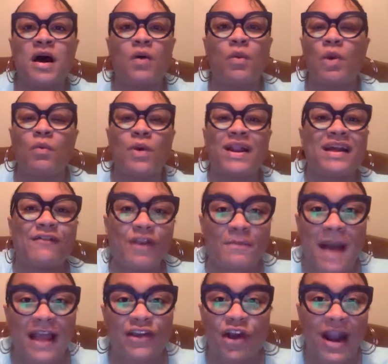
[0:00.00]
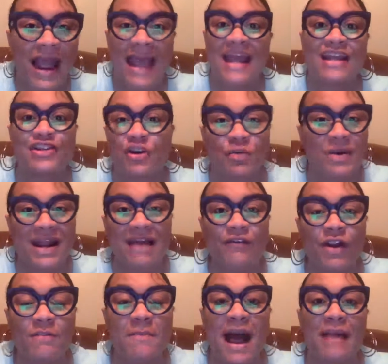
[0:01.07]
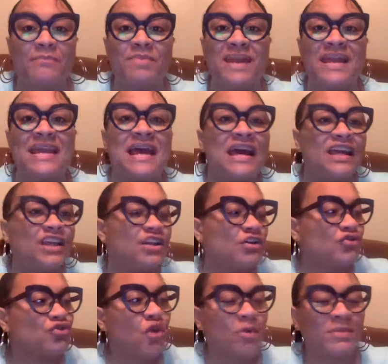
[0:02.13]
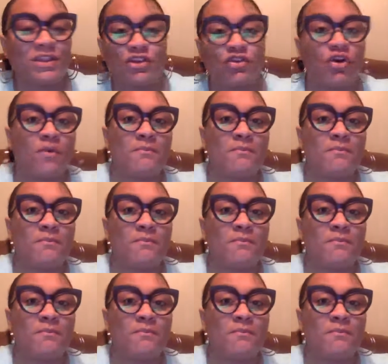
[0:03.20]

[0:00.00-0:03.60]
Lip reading: whatever it might, your age or whatever it might be, normally